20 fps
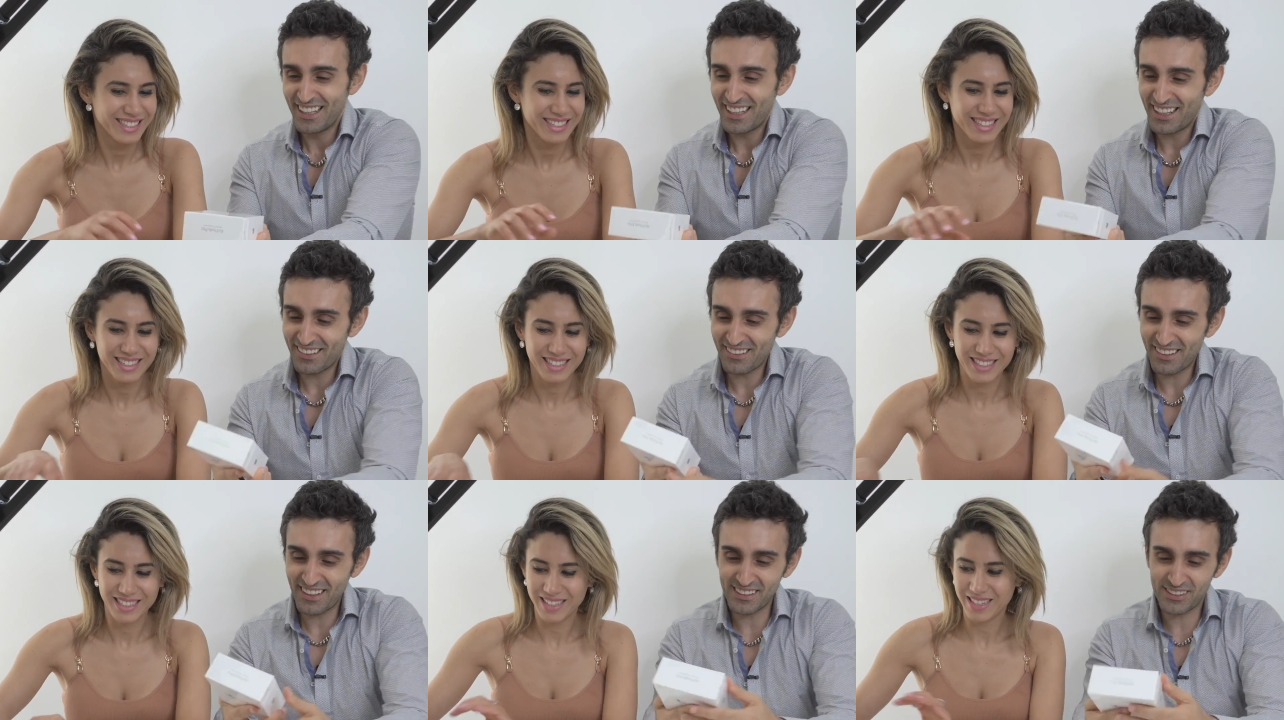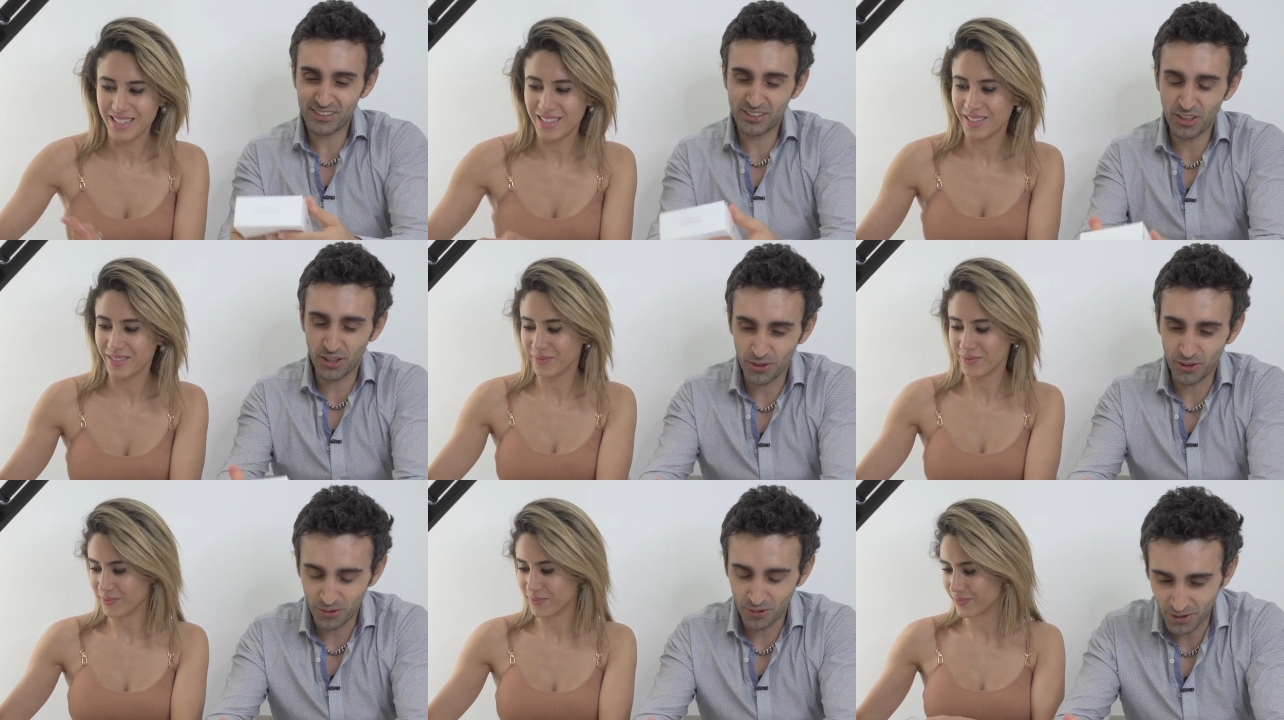Speaker 1: All right,
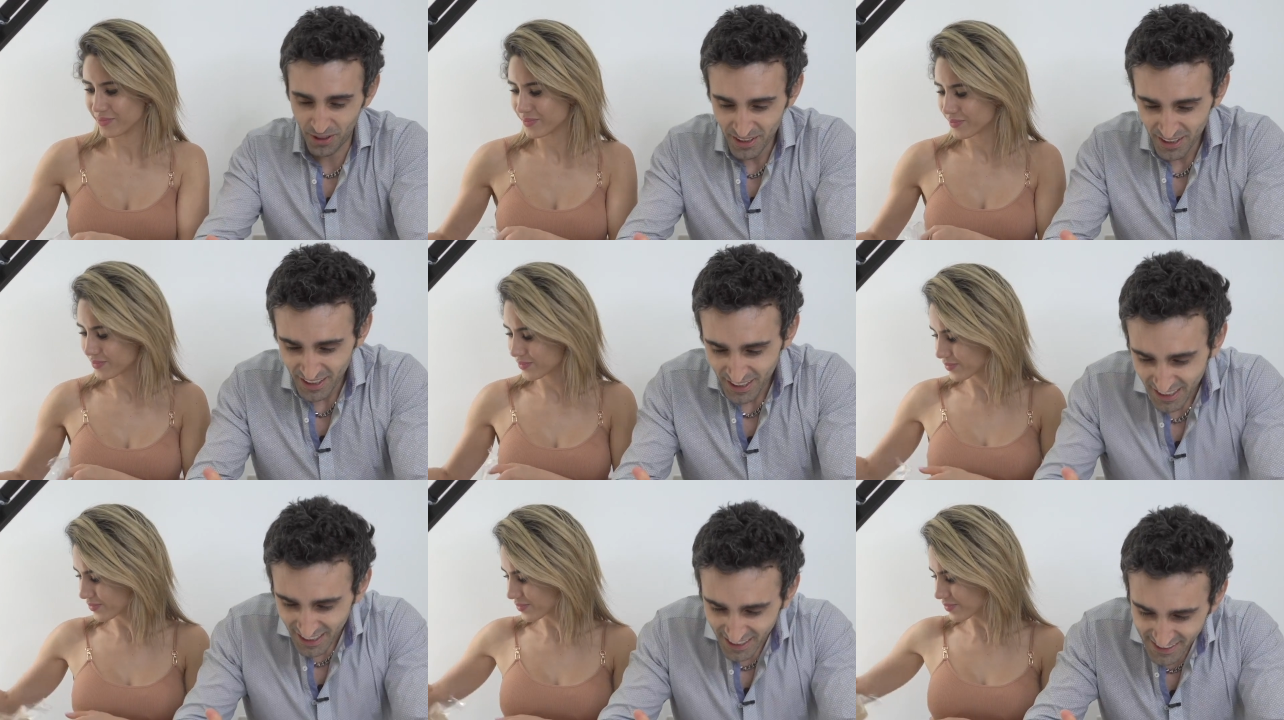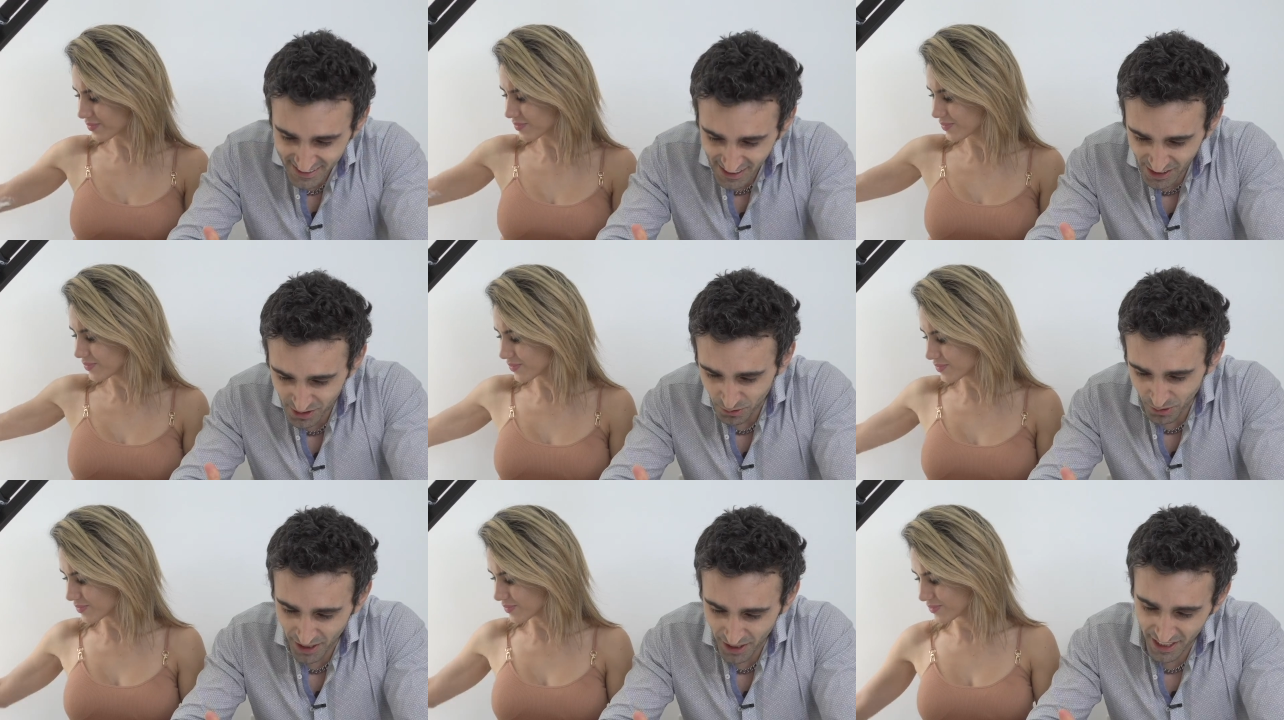so it
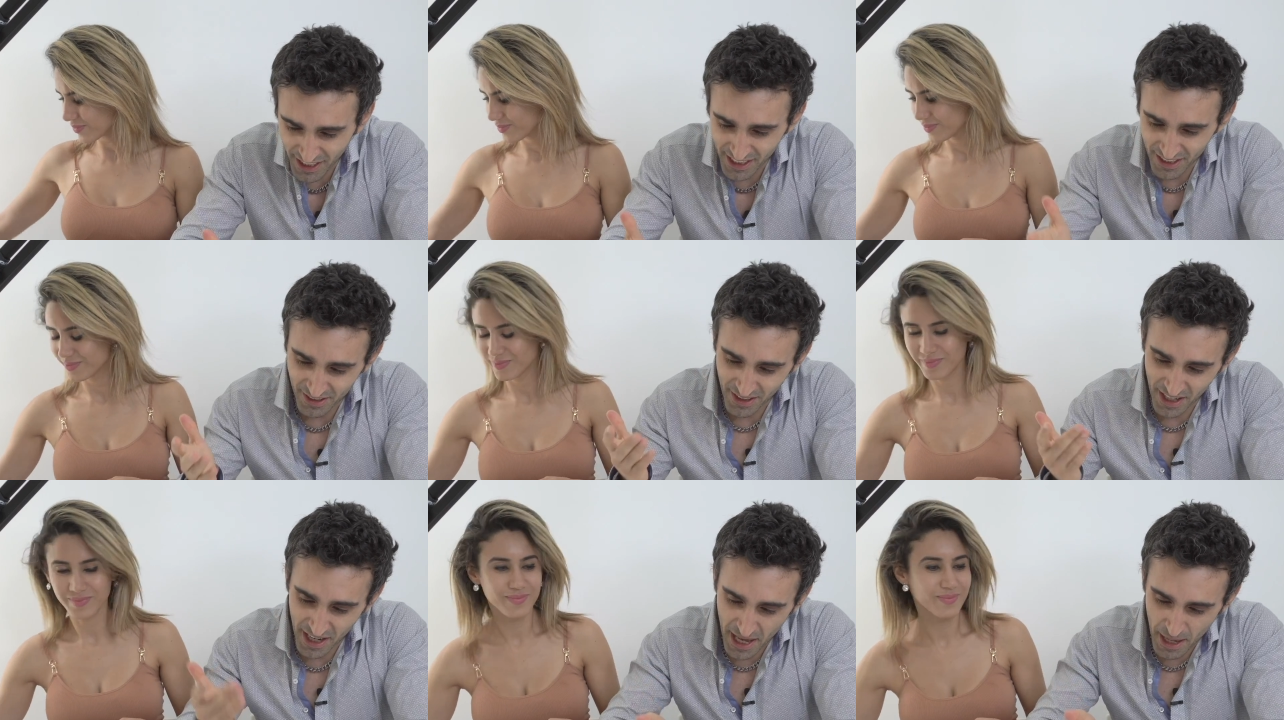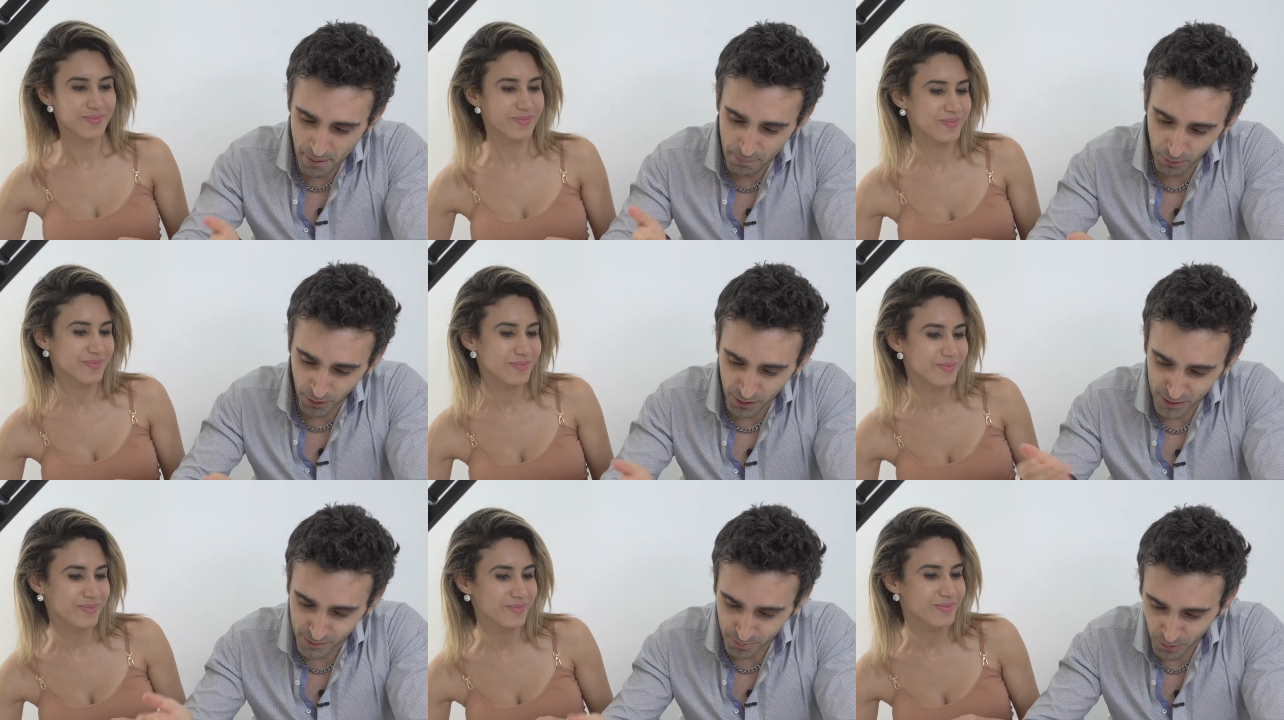says right here
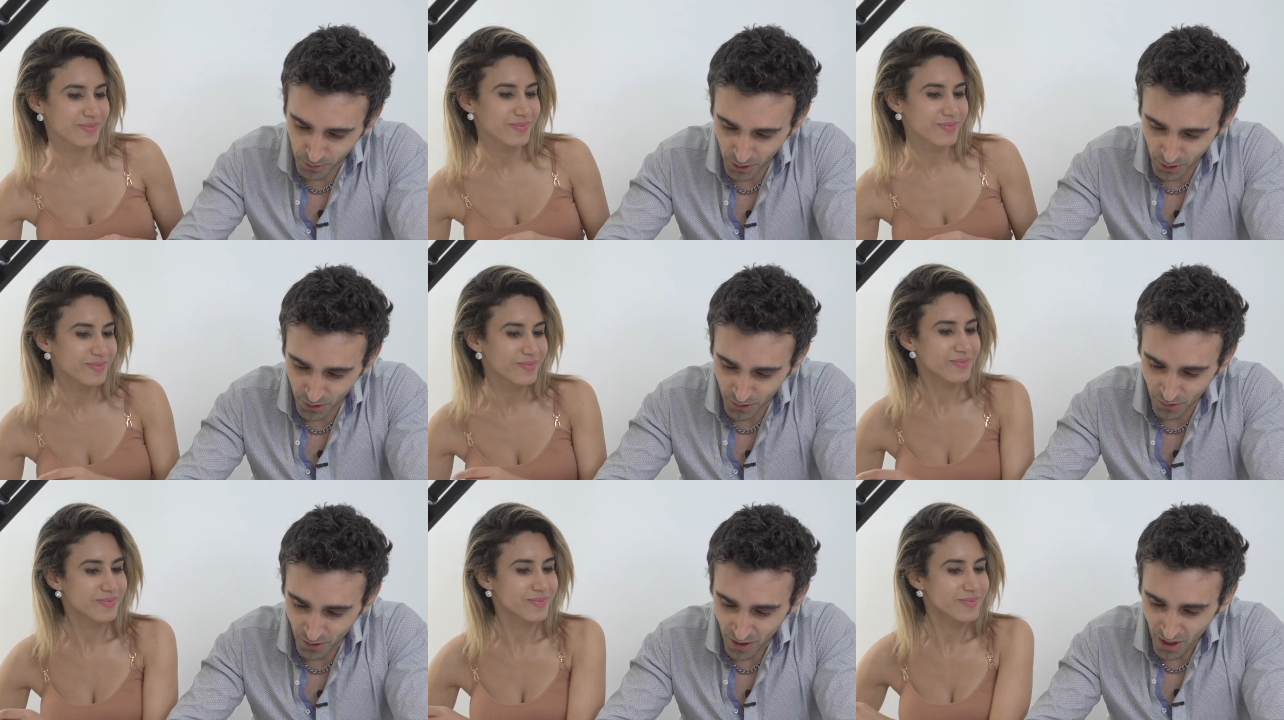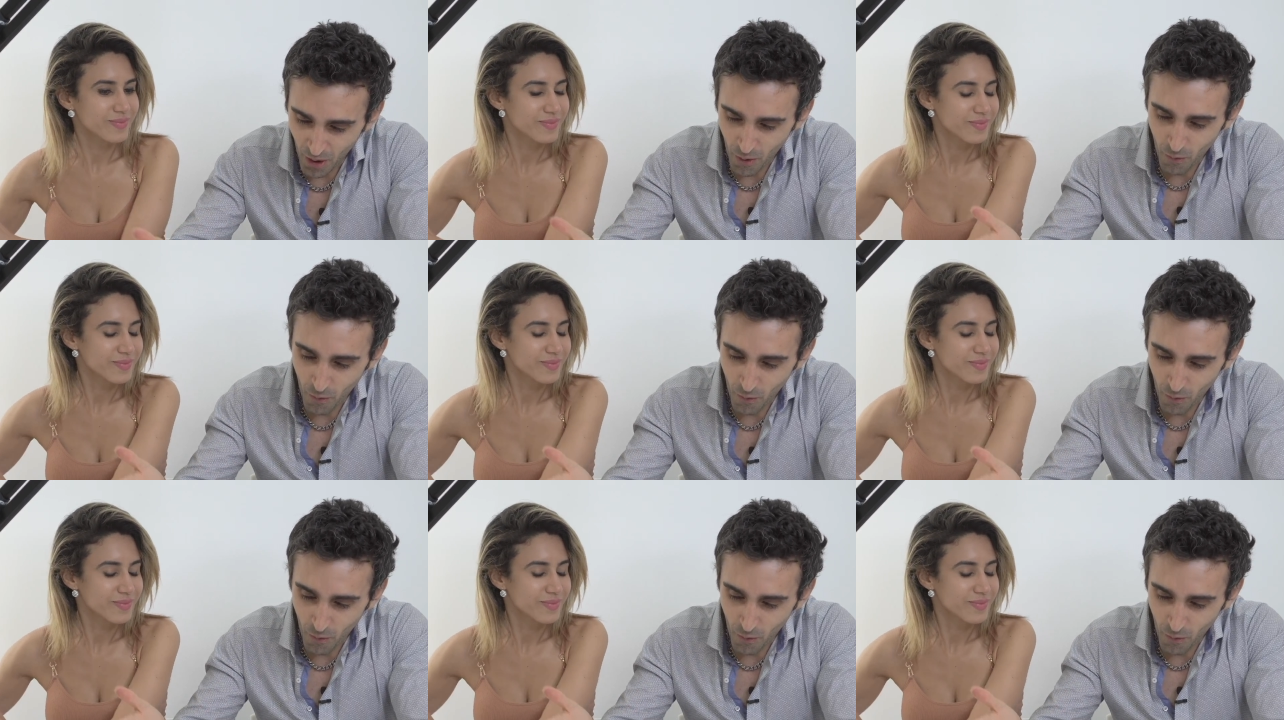AirPods Pro